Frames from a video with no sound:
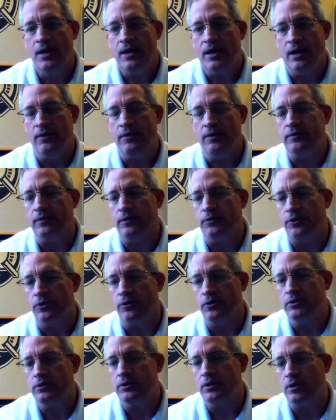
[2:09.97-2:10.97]
And I think the
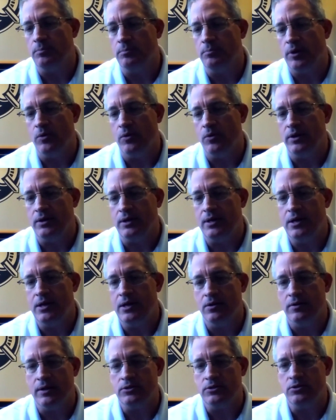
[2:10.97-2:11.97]
third component
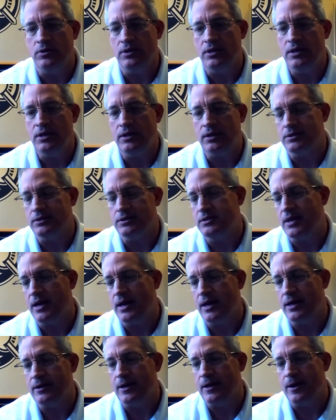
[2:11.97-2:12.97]
here that's unique is
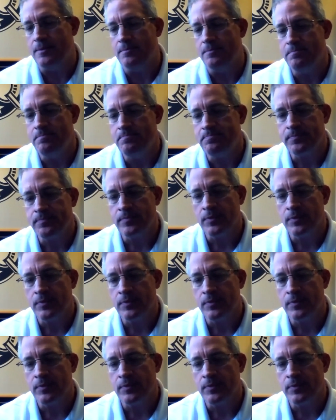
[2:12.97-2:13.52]
that um,